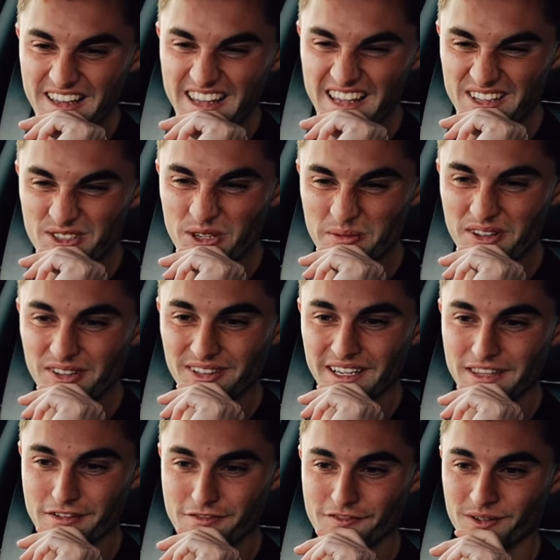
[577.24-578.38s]
It's almost like
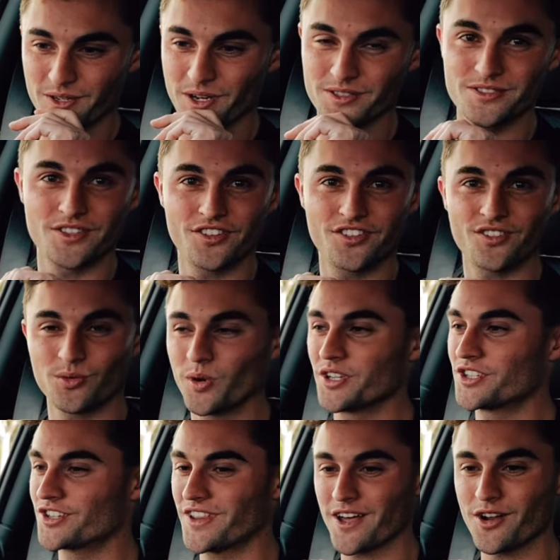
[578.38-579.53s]
they've forgotten to
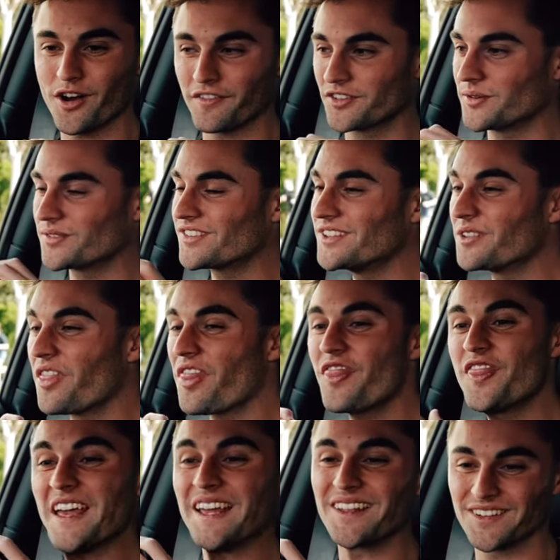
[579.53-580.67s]
switch that off, so it still
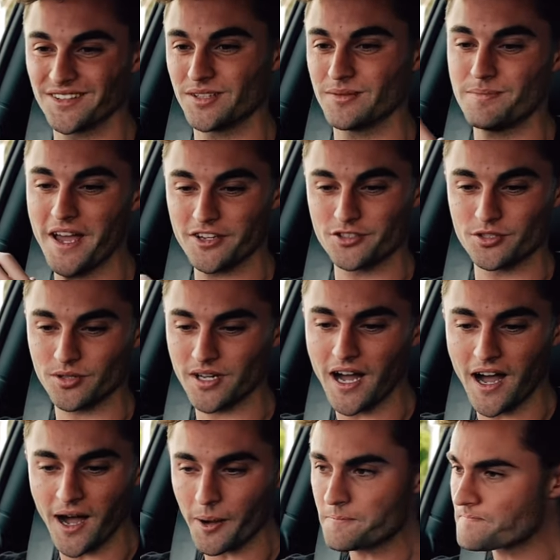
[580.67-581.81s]
thinks it's a petrol
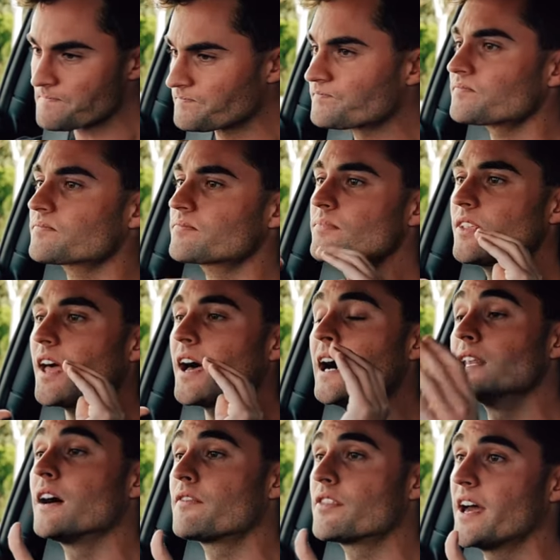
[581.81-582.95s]
car. I
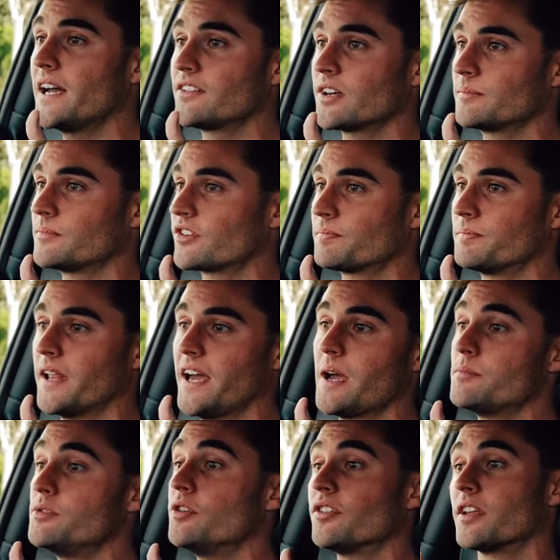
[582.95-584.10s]
love the heads-up display.
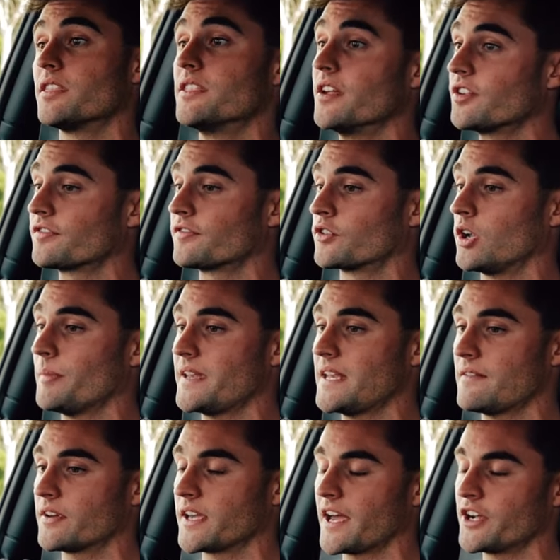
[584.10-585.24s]
I'm using this for all my
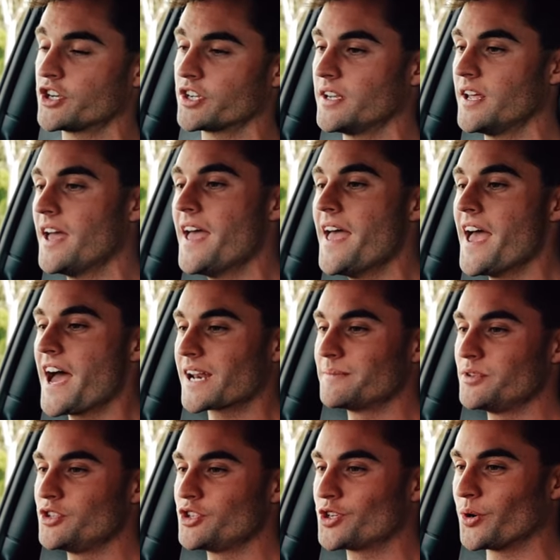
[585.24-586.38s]
navigation, and I'm
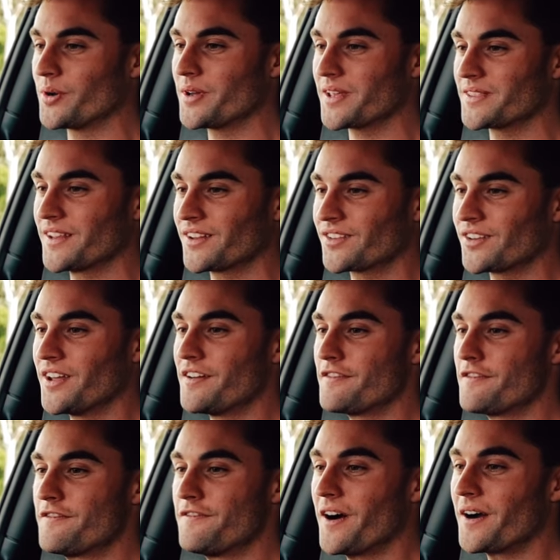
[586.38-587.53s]
enjoying this
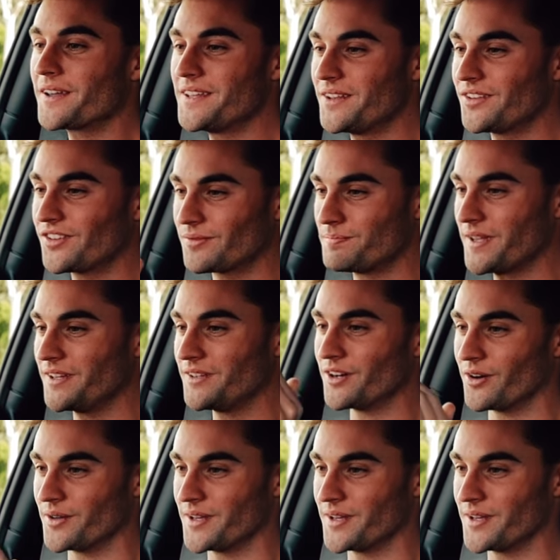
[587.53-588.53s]
funky speedo